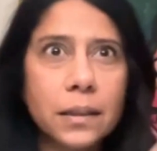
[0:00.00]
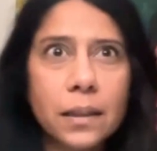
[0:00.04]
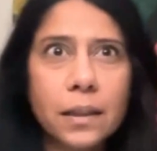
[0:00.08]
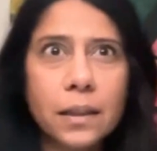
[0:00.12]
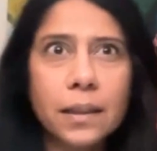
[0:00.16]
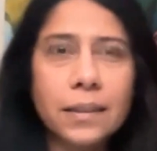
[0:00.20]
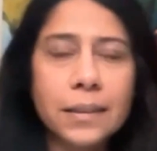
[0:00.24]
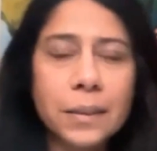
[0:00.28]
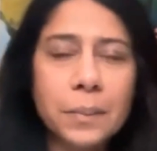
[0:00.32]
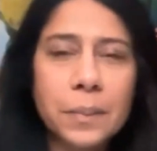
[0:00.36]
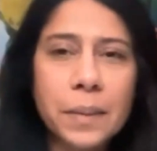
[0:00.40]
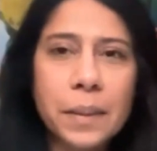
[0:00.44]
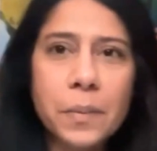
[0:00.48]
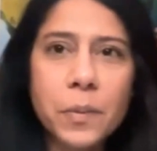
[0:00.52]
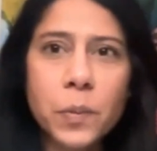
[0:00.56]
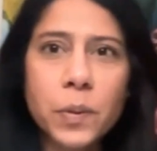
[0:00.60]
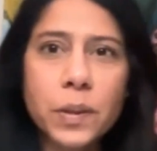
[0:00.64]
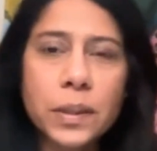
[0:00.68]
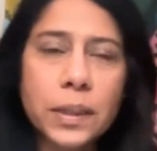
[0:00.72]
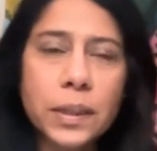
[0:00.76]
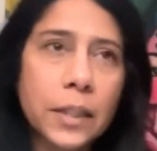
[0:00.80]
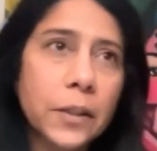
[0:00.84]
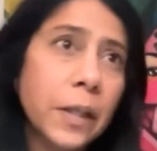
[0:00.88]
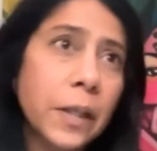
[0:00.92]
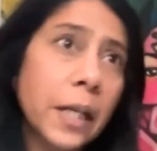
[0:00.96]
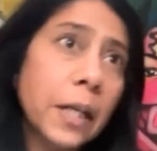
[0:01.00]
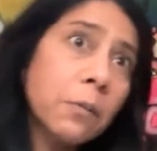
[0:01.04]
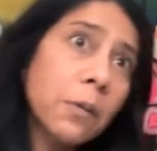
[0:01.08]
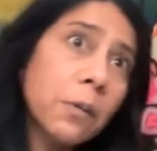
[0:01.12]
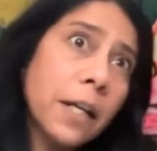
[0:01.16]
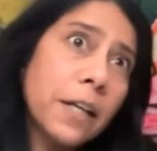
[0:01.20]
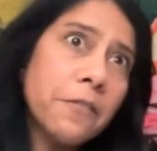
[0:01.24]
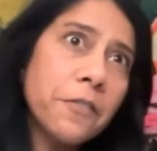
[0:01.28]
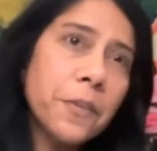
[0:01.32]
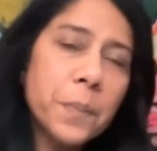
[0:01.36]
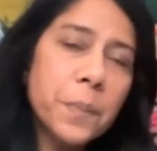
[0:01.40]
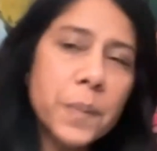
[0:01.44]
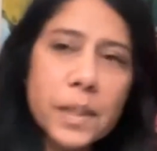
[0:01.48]
I think sometimes we say, okay,
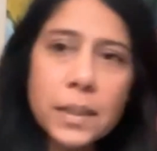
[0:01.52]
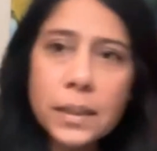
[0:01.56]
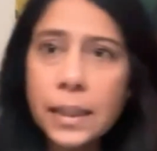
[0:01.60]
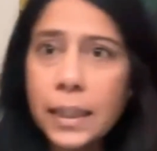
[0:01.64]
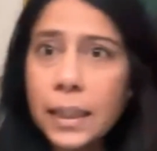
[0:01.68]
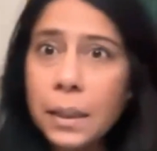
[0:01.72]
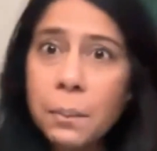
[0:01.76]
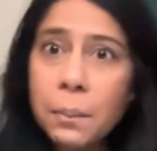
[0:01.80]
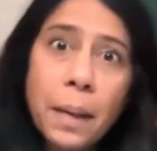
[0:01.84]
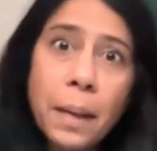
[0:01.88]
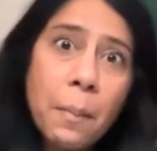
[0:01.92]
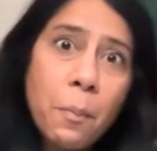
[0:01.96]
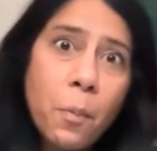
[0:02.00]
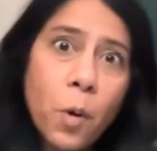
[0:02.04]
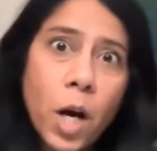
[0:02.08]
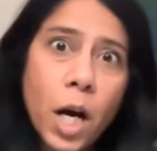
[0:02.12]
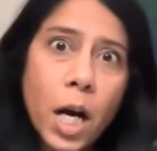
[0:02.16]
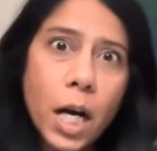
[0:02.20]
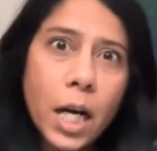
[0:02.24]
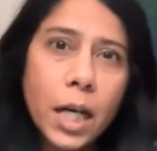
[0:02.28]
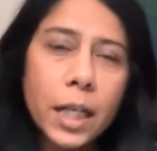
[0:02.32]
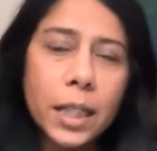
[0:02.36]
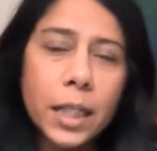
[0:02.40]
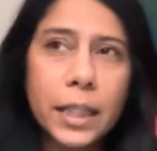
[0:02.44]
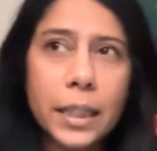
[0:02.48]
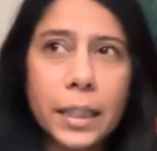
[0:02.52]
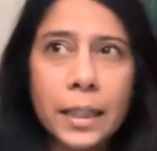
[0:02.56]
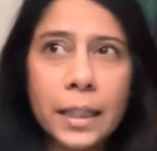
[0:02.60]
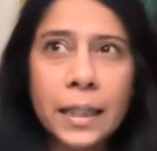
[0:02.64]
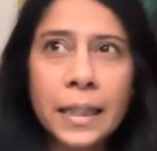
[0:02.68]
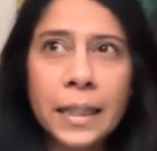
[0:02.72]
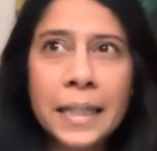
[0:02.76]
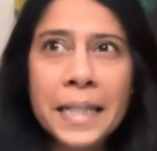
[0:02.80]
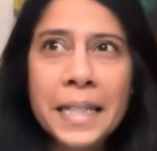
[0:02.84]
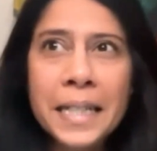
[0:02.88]
write from this like memoir, and